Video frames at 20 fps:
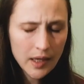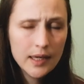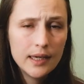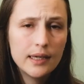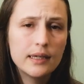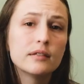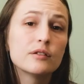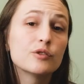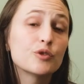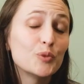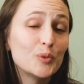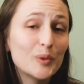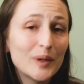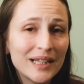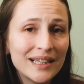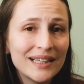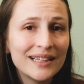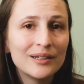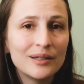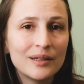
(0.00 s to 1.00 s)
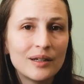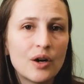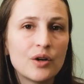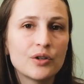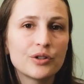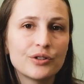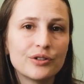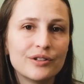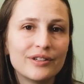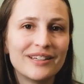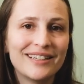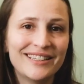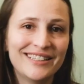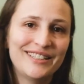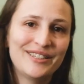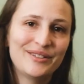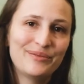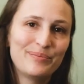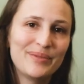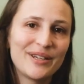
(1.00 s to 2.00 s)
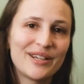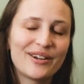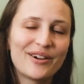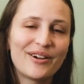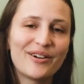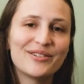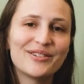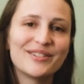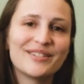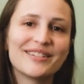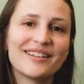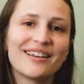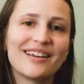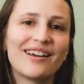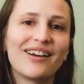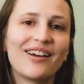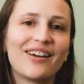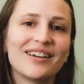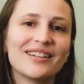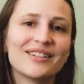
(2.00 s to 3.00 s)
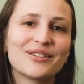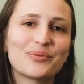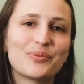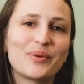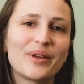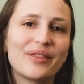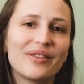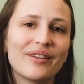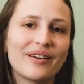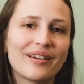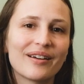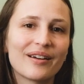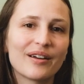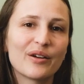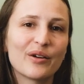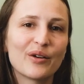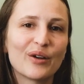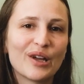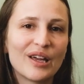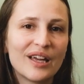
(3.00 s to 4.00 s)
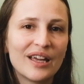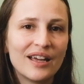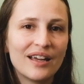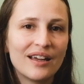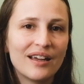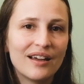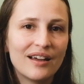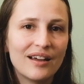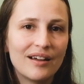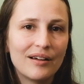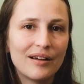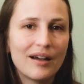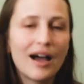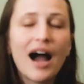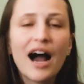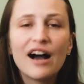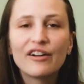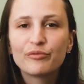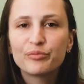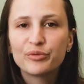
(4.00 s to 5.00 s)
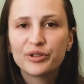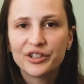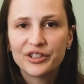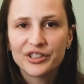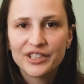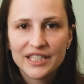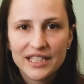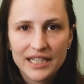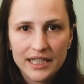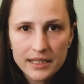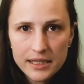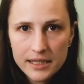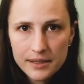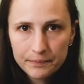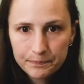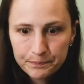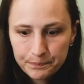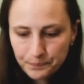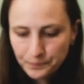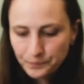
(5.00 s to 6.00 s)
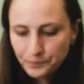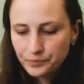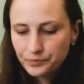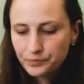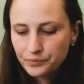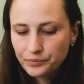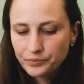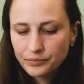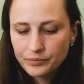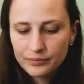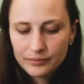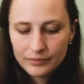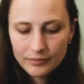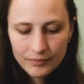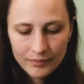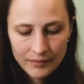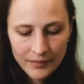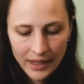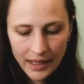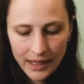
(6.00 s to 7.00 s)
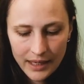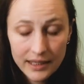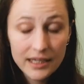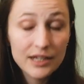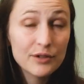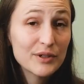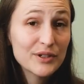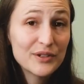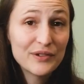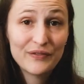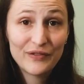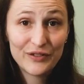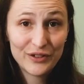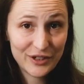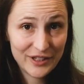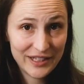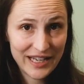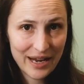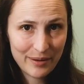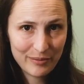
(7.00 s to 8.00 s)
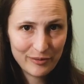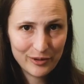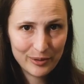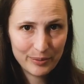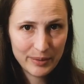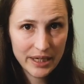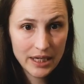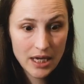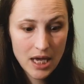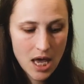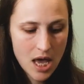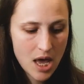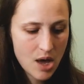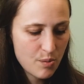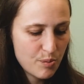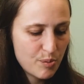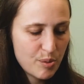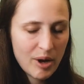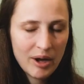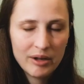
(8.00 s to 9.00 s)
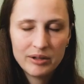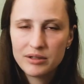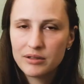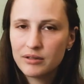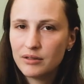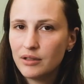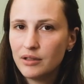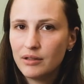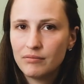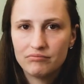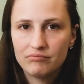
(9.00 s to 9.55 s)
It's really long to knit because it's with a half brush knit, and it was the first time for me, but